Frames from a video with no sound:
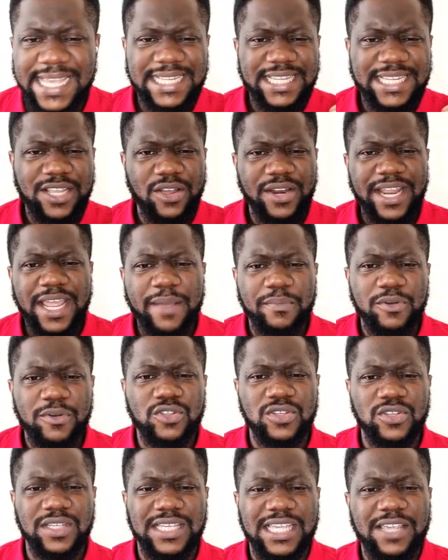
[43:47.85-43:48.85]
is he
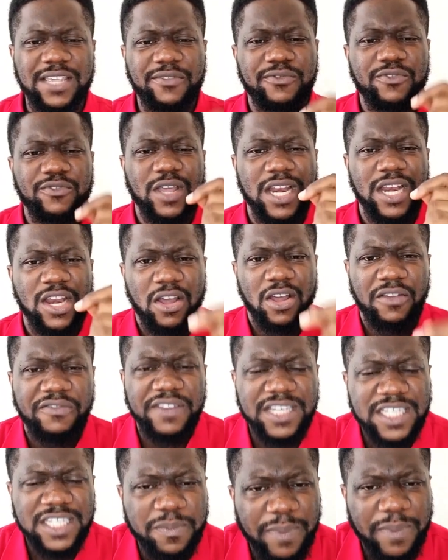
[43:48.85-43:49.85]
unable to give you a
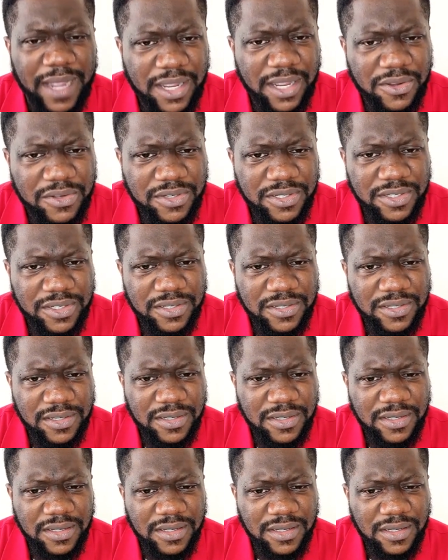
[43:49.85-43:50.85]
loving spouse?
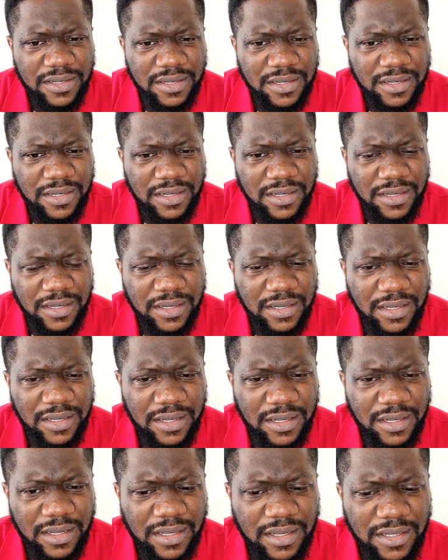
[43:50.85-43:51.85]

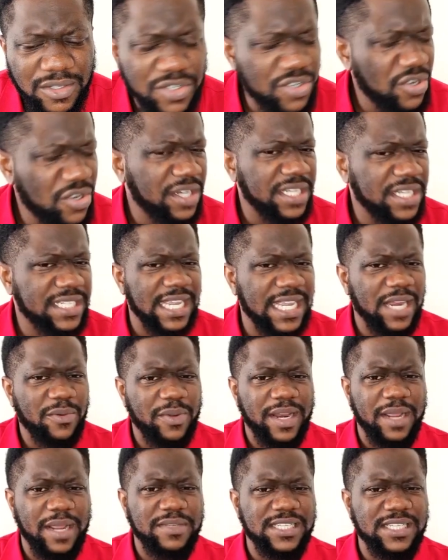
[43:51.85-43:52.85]
Do you
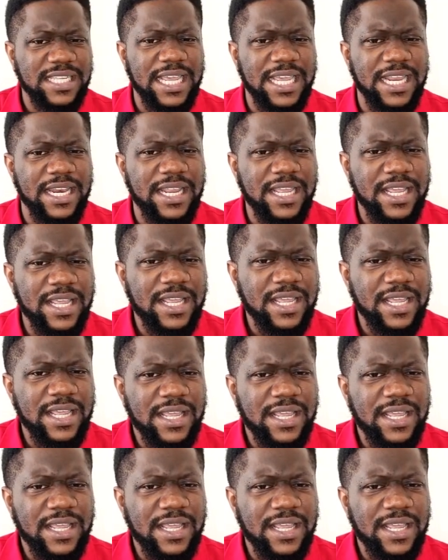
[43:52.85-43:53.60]
understand what I'm saying?